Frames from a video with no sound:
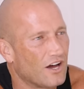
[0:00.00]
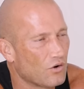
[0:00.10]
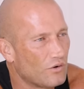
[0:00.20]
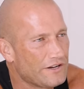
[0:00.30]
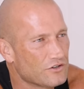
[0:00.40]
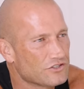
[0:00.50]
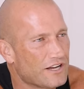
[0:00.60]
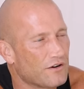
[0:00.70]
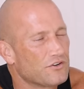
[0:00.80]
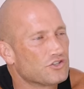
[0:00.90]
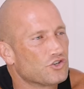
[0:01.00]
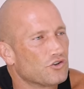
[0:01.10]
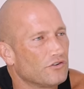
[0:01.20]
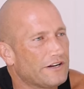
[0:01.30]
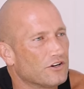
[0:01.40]
not only yourself, because you're
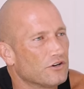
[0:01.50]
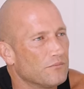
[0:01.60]
the leader,